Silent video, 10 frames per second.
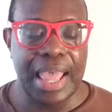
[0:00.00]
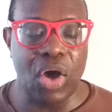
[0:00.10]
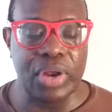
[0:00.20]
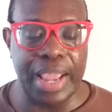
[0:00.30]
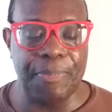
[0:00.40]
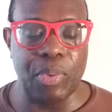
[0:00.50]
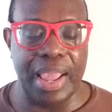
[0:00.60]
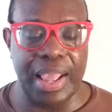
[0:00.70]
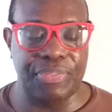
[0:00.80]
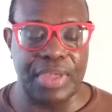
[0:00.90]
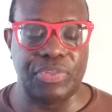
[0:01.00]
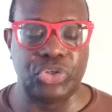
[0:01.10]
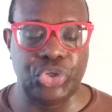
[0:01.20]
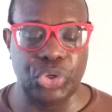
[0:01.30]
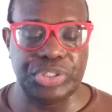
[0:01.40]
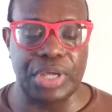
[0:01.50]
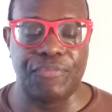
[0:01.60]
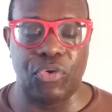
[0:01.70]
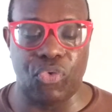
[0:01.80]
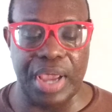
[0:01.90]
on April 8th at the Church
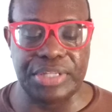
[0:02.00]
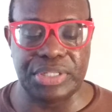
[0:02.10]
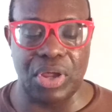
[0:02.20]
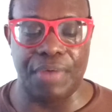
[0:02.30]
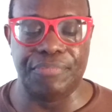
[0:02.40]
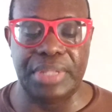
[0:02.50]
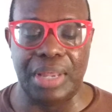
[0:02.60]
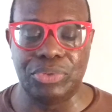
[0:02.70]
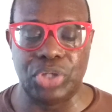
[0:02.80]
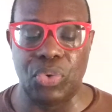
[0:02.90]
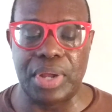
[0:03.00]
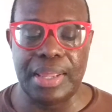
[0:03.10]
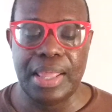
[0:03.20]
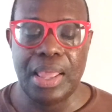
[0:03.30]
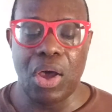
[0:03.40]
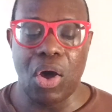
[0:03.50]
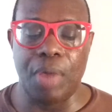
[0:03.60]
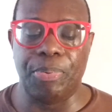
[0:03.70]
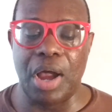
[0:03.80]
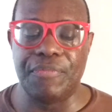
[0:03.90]
of Christ of Deltona
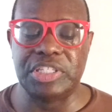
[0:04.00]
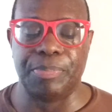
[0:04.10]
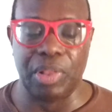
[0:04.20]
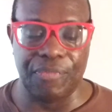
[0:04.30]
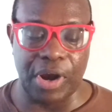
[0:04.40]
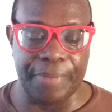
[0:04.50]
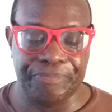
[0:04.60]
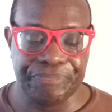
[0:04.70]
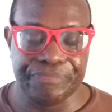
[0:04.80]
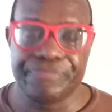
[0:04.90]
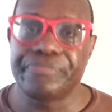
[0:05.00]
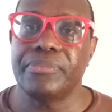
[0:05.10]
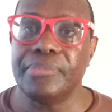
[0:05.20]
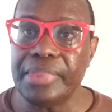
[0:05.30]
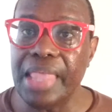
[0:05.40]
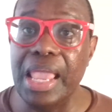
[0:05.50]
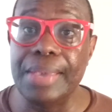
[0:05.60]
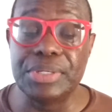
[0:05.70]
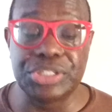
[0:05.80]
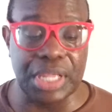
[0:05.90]
on Providence Boulevard.
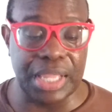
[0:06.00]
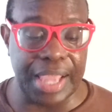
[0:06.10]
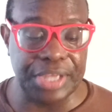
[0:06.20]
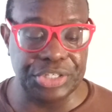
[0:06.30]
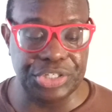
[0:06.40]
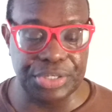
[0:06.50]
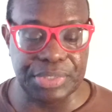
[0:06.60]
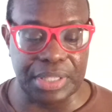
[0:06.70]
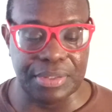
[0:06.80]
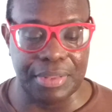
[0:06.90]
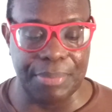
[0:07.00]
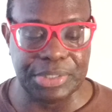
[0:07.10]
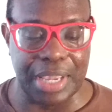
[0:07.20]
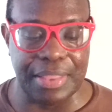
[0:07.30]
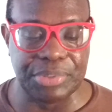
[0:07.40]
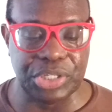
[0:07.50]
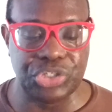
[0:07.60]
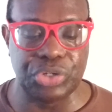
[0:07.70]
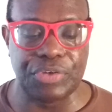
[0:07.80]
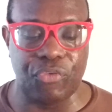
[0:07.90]
It was, she was a little mistaken. It was the
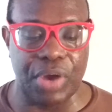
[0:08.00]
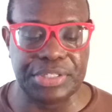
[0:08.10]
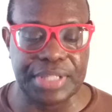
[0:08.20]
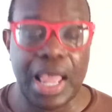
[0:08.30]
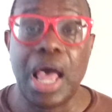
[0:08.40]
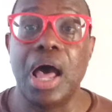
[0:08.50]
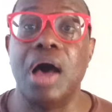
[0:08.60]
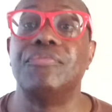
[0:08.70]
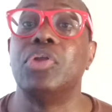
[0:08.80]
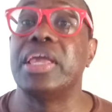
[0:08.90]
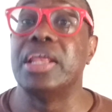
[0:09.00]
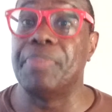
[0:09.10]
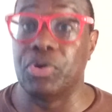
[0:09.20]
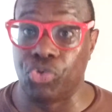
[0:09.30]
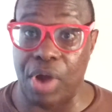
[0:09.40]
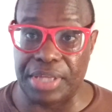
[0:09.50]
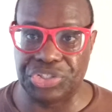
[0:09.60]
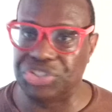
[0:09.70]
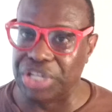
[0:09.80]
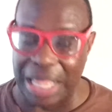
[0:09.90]
Church of Christ of looking up your
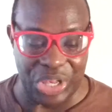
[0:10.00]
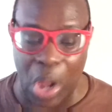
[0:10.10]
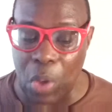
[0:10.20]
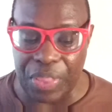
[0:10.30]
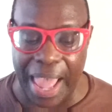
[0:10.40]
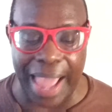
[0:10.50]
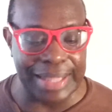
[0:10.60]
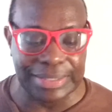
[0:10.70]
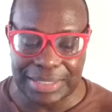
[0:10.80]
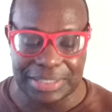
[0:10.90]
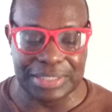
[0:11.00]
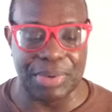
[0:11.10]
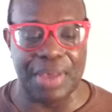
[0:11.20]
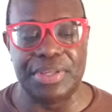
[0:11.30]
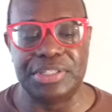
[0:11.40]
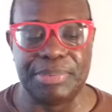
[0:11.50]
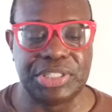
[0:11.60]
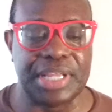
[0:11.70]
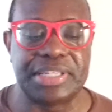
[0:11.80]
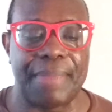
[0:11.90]
dress. She didn't know that, and this is why these
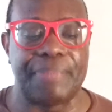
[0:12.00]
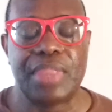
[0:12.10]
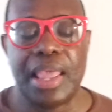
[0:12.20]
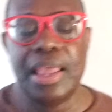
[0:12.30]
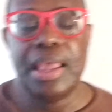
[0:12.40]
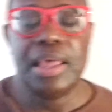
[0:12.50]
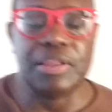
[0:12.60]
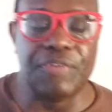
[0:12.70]
mistakes happen. The